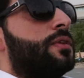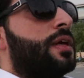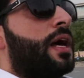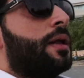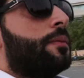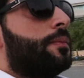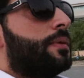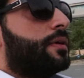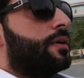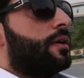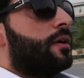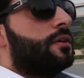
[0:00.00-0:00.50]

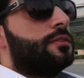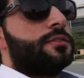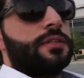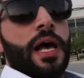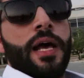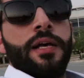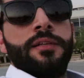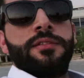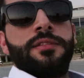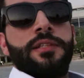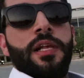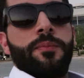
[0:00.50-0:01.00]
that because
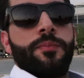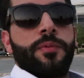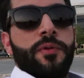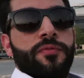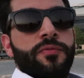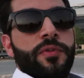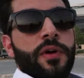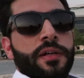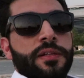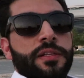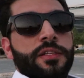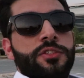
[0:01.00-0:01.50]
I still
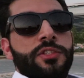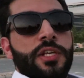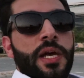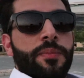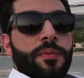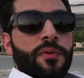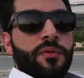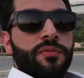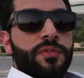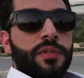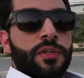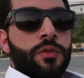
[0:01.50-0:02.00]
prefer the
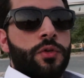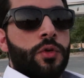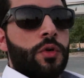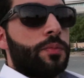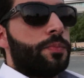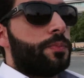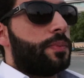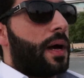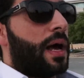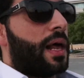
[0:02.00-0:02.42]
shape of the coupe.